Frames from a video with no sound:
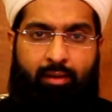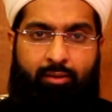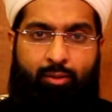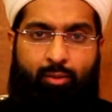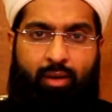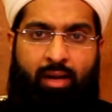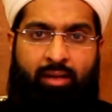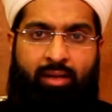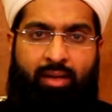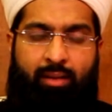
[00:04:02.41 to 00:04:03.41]
The Qur'an
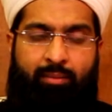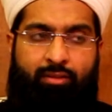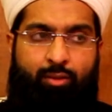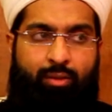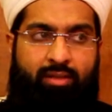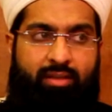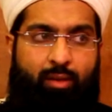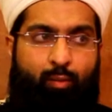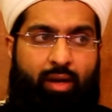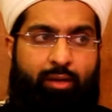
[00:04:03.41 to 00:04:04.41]
al-Kareem is known as
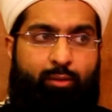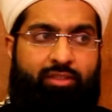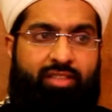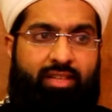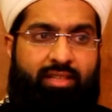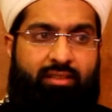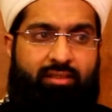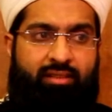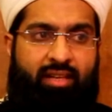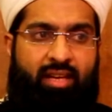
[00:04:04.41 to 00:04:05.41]
al-wahyu al-jali,
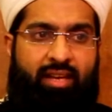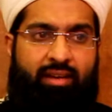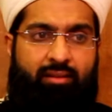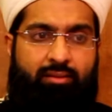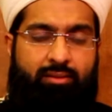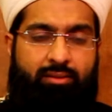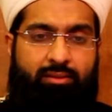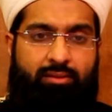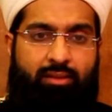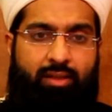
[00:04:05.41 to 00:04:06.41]
the clear
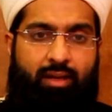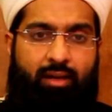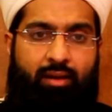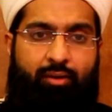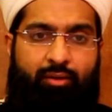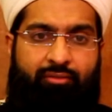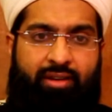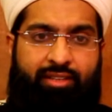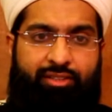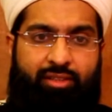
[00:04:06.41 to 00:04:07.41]

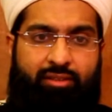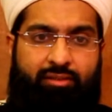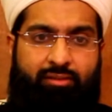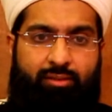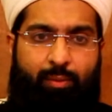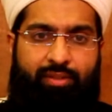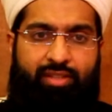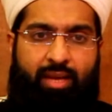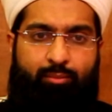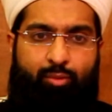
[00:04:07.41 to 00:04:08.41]
revelation, which
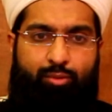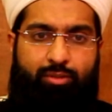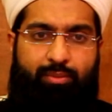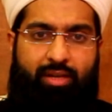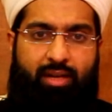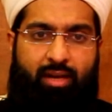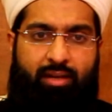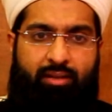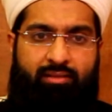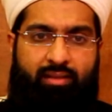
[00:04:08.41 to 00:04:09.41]
came through Jibreel
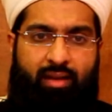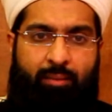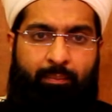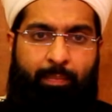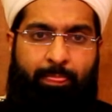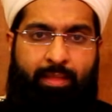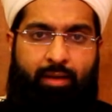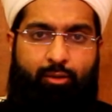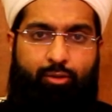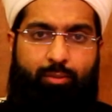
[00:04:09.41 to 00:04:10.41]
alayhi salam
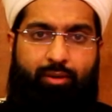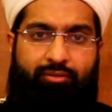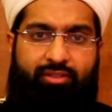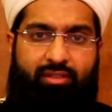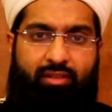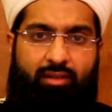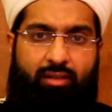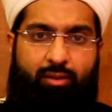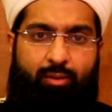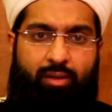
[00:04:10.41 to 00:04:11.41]
to the Prophet
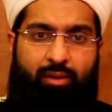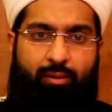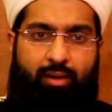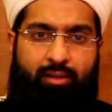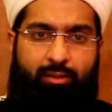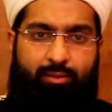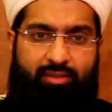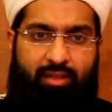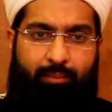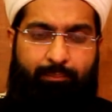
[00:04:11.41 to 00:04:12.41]
sallallahu alayhi wa
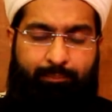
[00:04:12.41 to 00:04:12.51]
sallam.